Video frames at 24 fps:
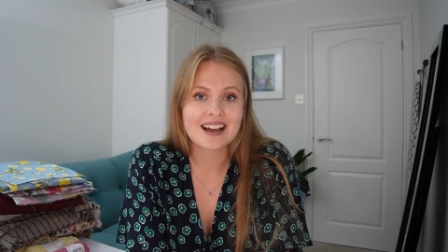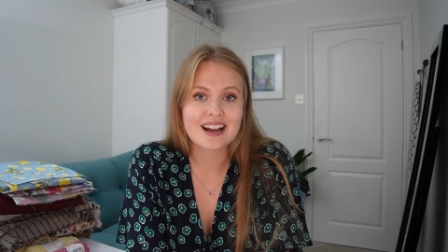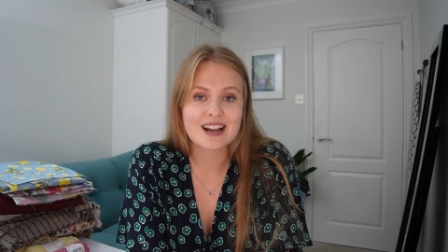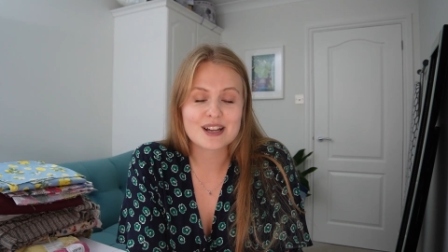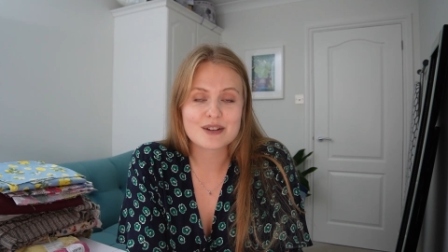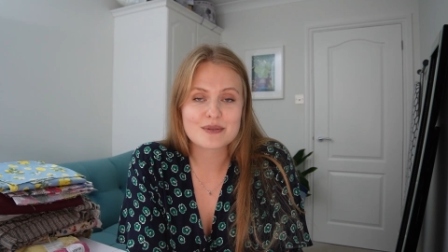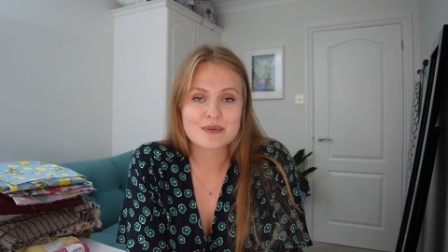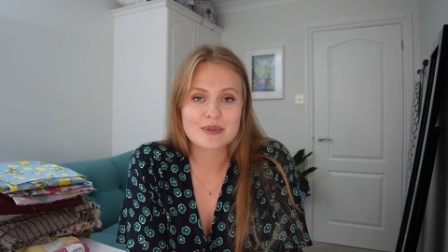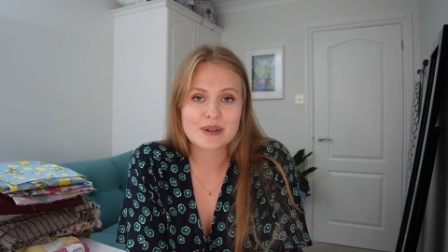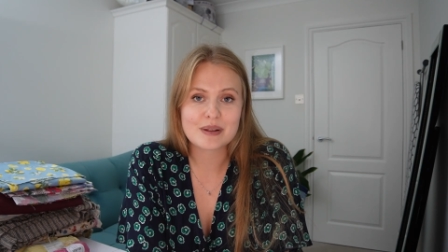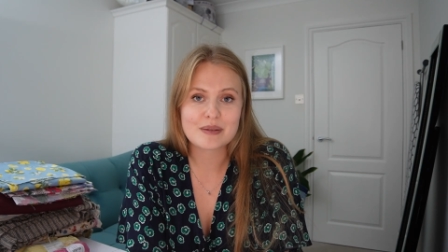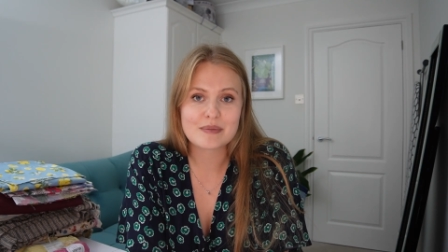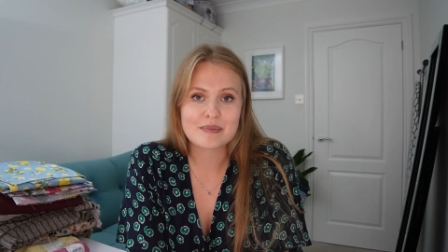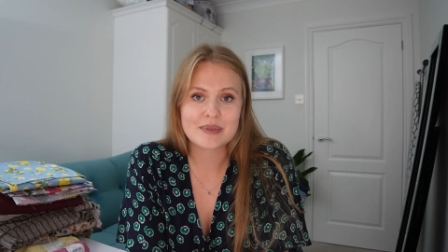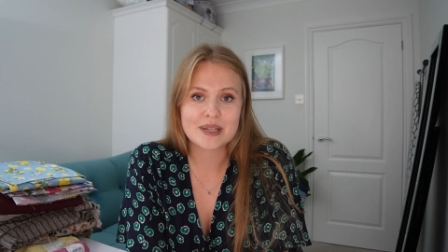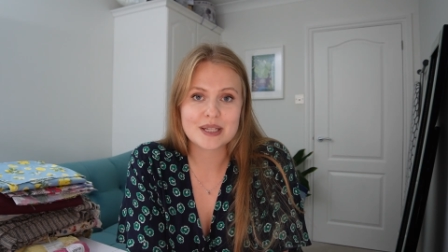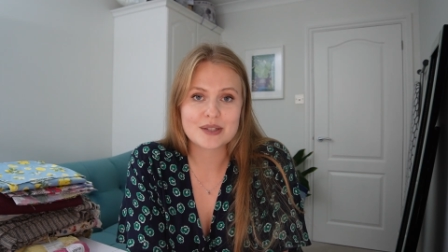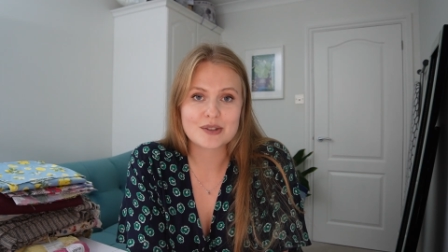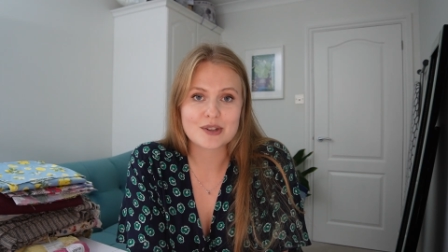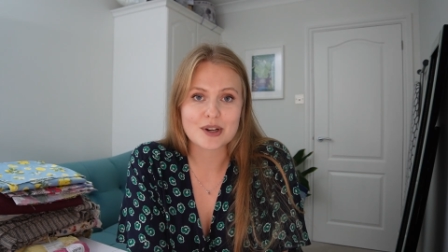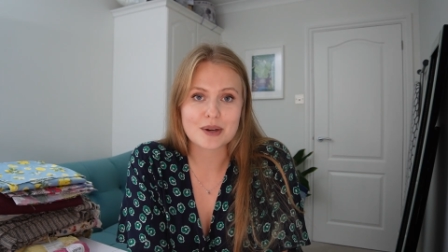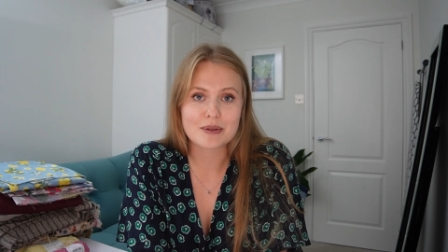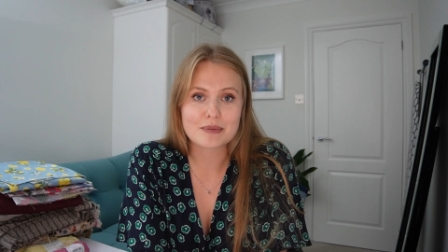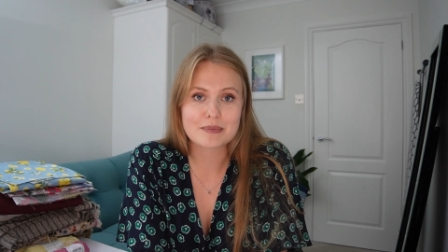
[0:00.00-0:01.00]
I will be
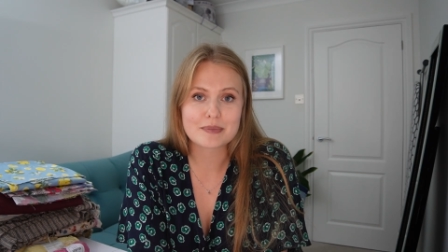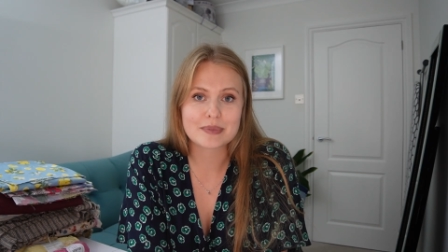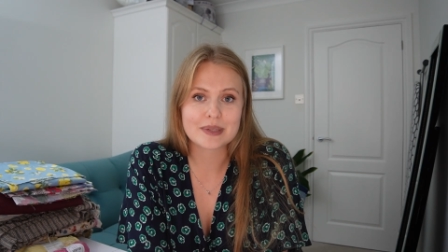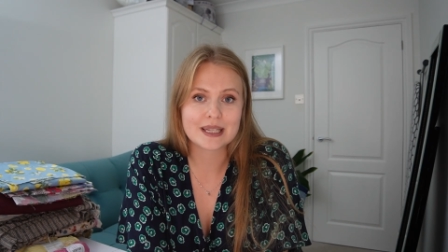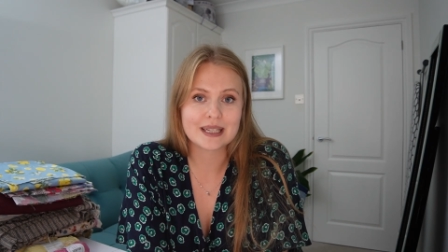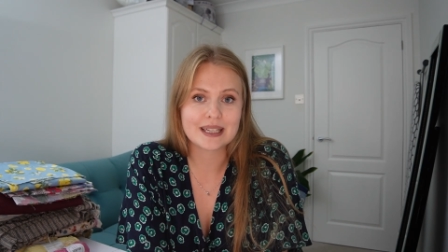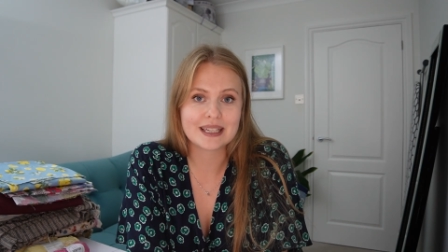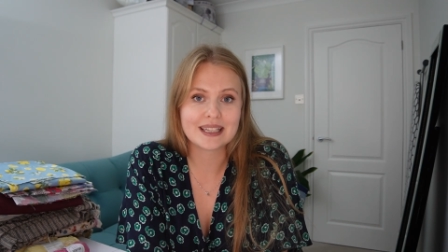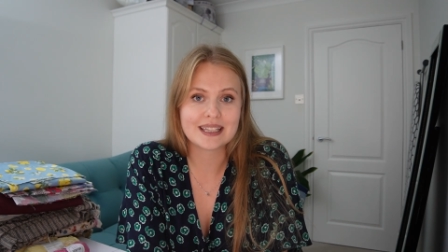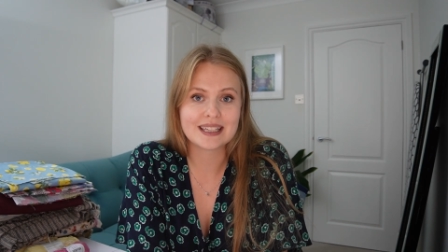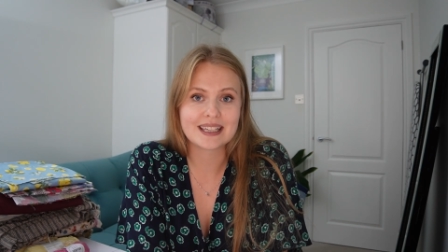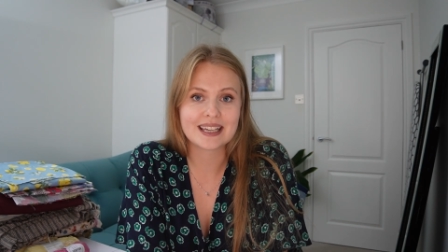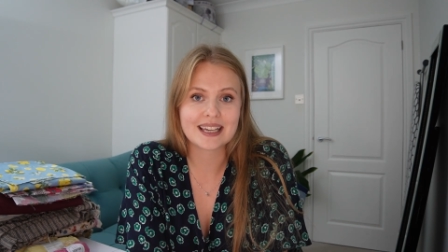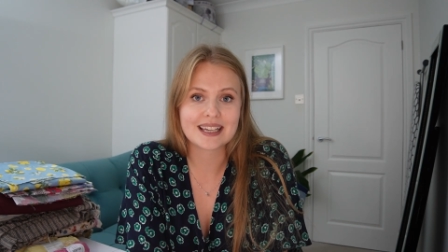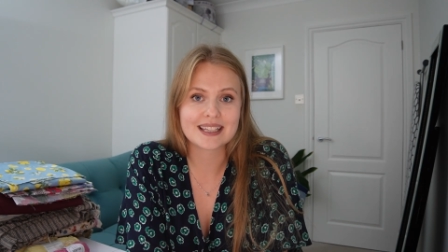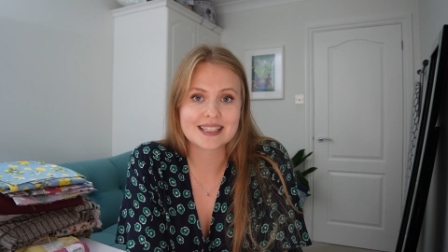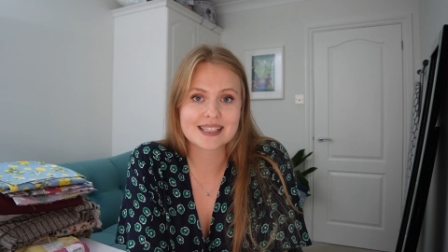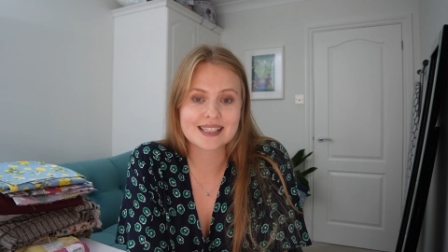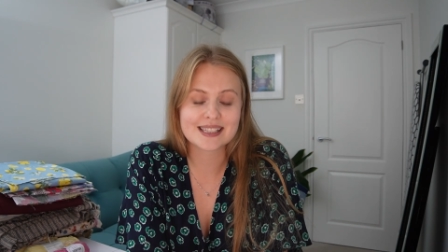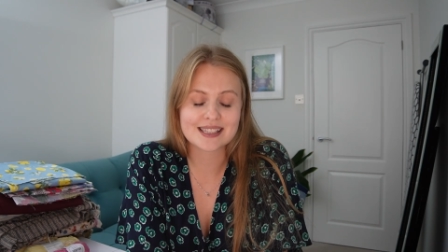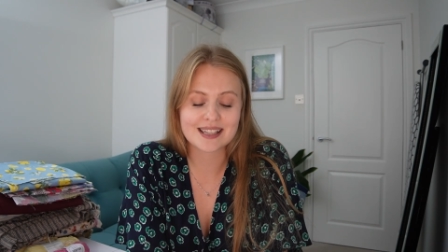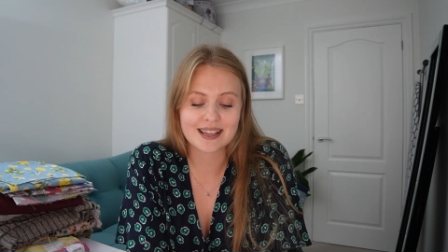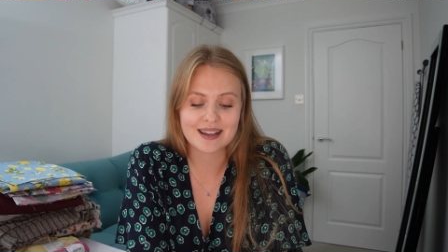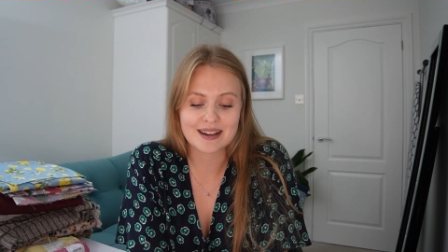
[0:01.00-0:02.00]
dropping
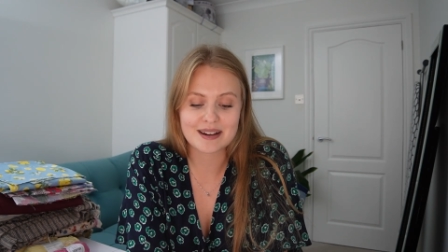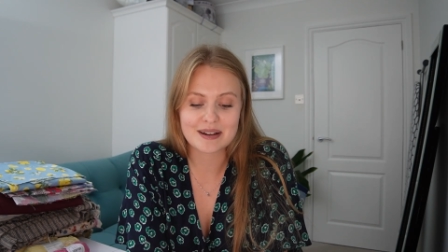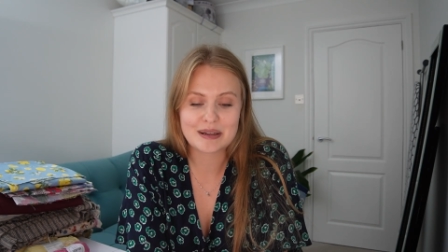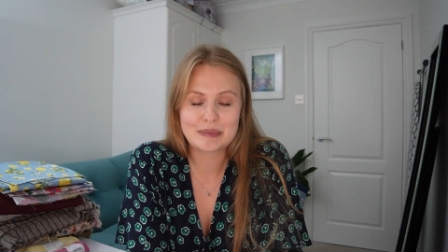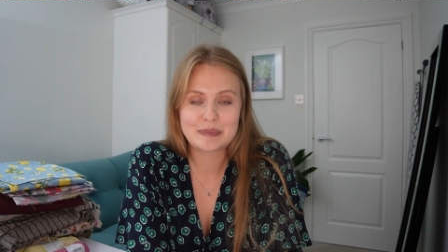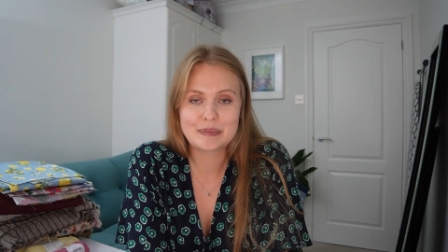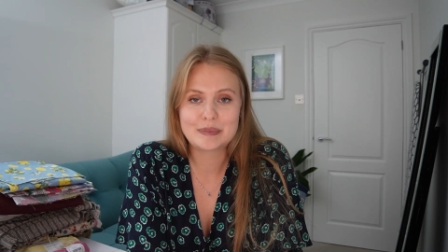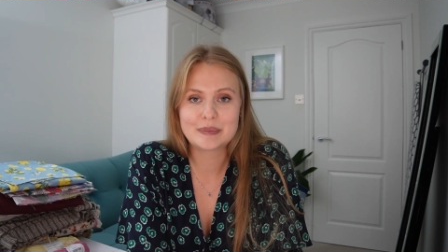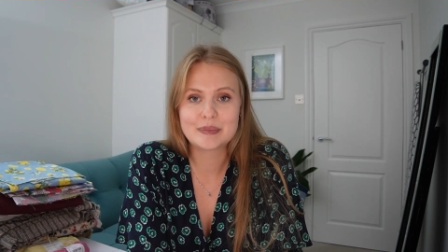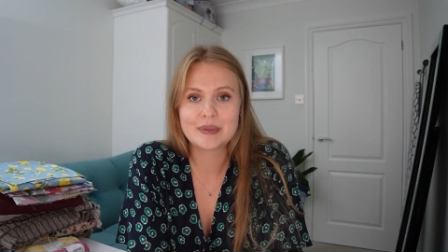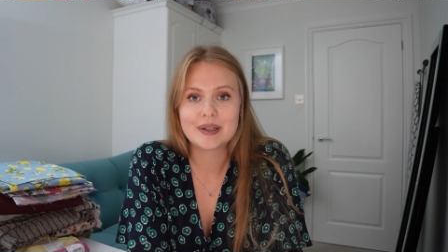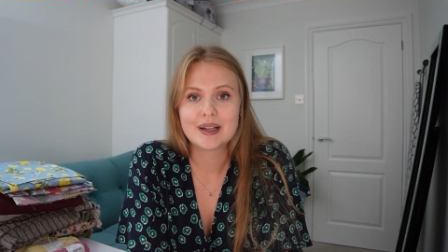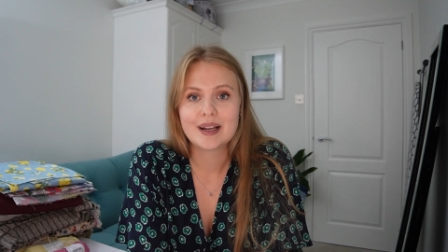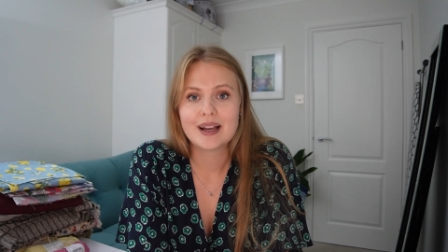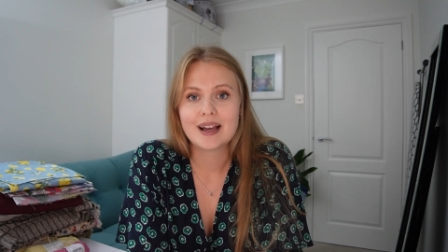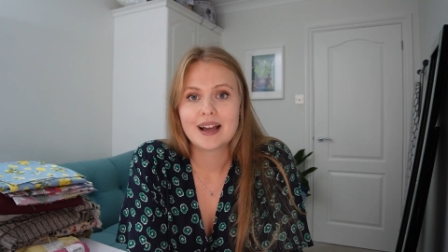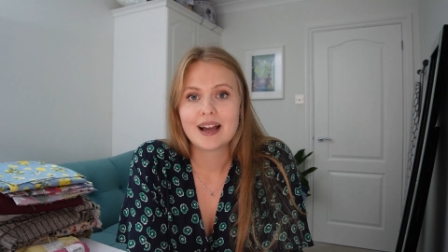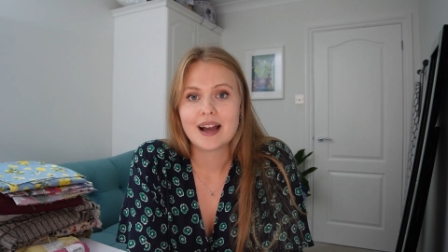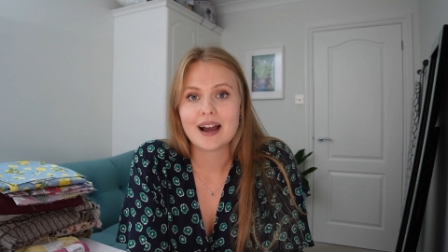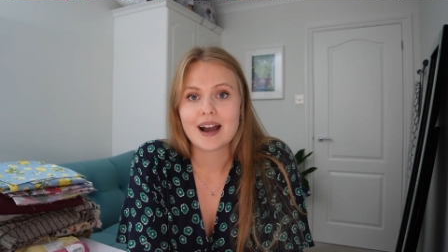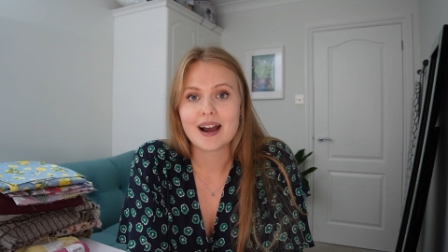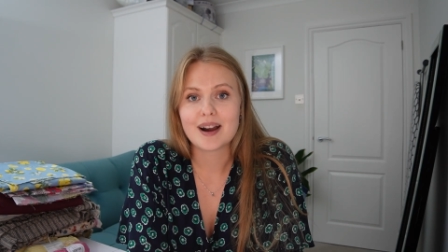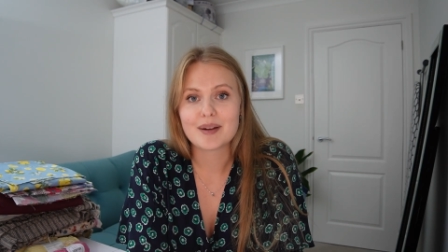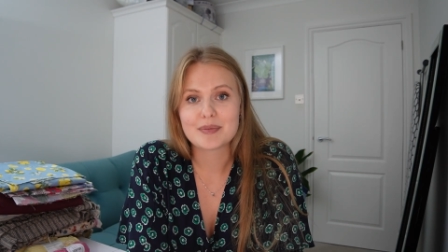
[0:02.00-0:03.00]
some
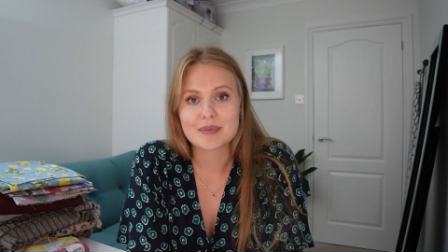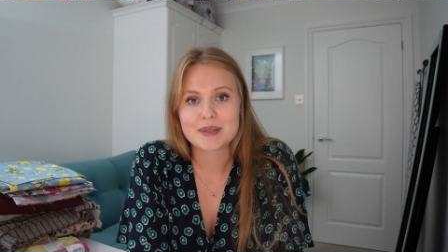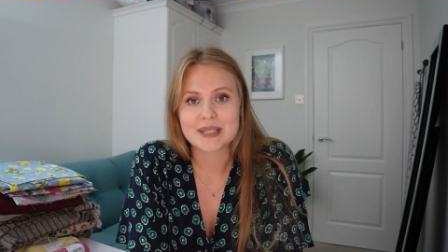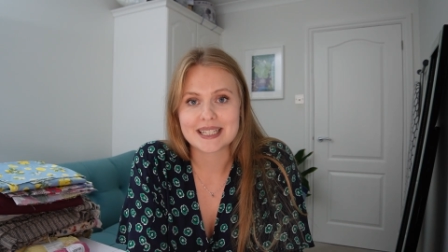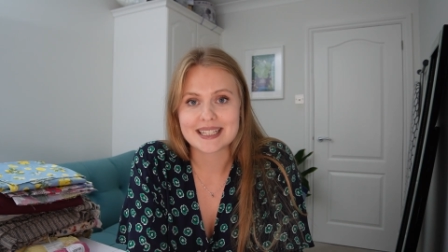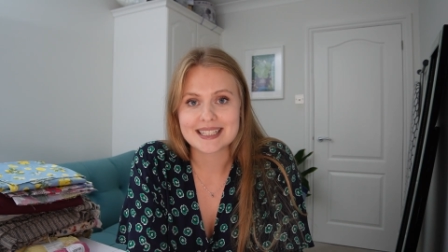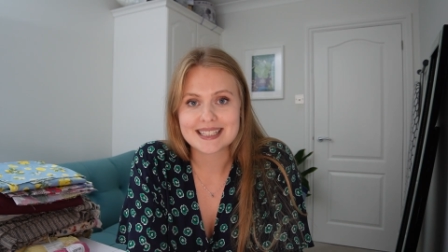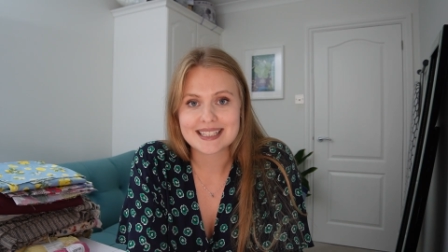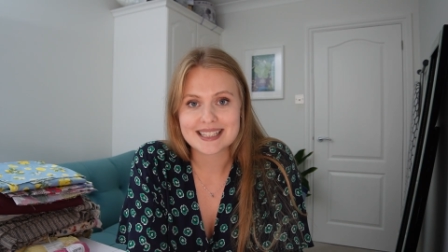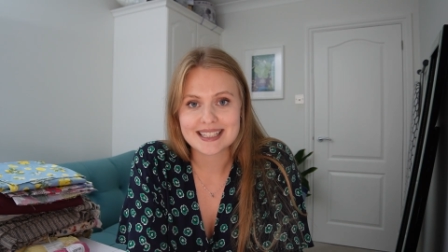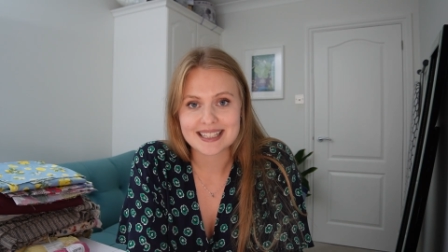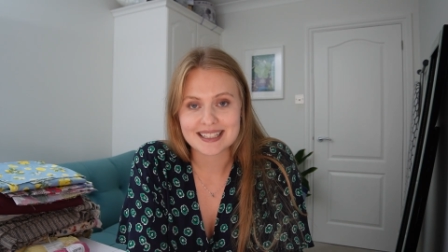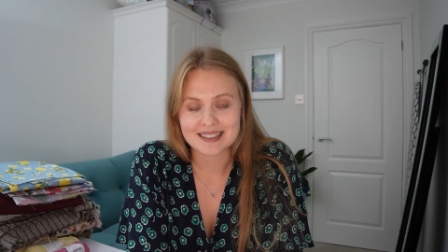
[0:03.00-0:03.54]
updates